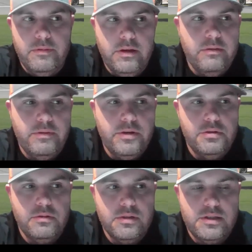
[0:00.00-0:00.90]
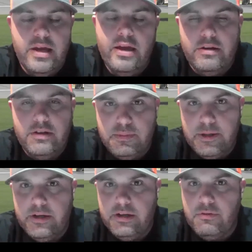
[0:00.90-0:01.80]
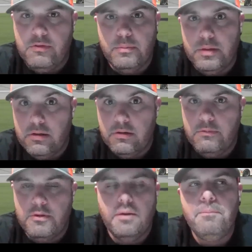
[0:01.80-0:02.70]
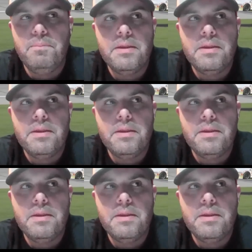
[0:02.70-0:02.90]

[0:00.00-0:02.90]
individuals to gain experience from and learn from.